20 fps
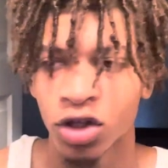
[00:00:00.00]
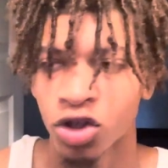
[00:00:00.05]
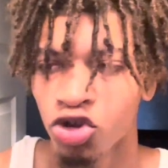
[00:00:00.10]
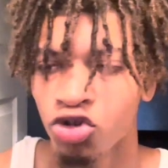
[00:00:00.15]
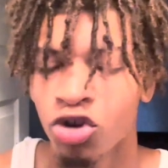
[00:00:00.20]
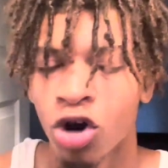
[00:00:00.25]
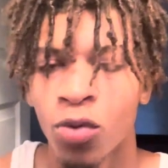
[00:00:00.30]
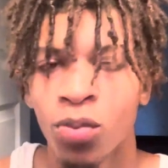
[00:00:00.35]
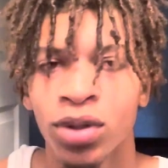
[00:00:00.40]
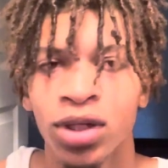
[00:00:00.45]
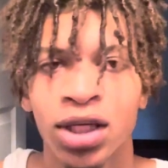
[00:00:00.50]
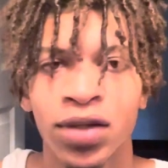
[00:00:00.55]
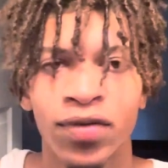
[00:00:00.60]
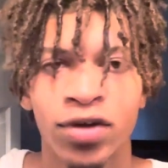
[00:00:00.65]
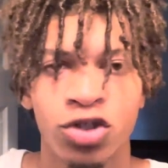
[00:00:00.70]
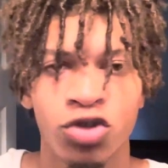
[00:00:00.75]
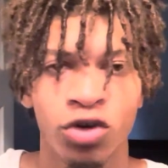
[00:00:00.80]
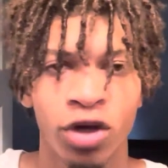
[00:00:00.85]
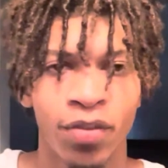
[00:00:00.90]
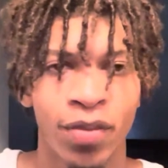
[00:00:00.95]
You don't believe
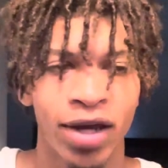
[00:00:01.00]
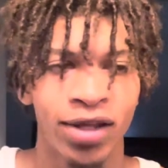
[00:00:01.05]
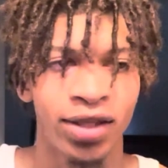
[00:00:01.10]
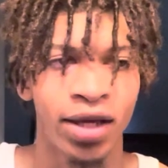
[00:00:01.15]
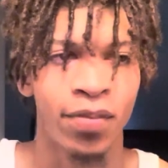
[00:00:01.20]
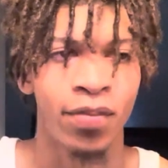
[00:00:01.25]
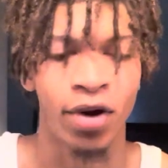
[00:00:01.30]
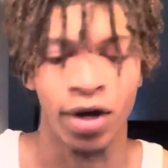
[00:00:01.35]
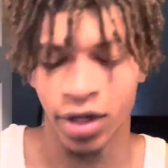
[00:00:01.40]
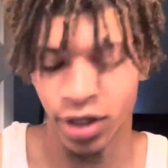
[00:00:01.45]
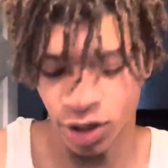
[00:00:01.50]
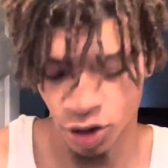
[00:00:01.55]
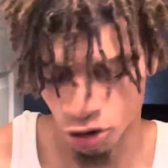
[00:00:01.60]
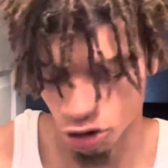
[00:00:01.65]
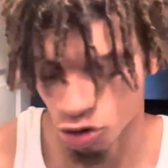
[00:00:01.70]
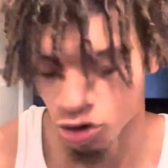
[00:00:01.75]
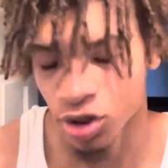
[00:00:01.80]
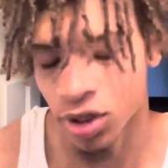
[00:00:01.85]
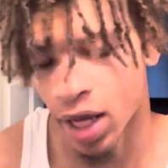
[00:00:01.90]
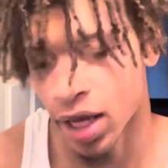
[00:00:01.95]
that you can make that money, so
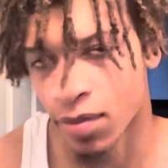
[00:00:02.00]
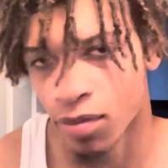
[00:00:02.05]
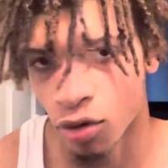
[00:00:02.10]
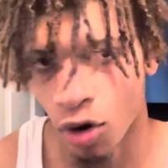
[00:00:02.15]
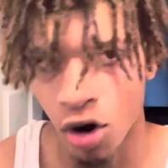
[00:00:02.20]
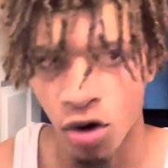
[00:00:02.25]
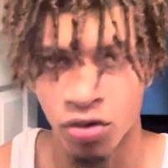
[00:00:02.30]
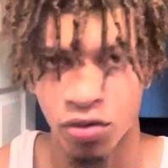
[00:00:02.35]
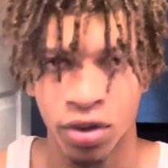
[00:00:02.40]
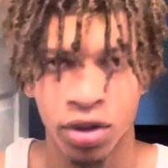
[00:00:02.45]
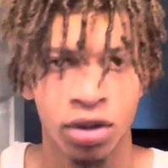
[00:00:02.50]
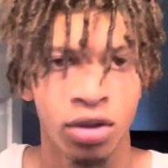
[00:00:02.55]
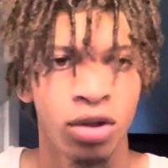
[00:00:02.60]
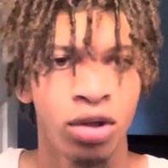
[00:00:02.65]
you stay broke.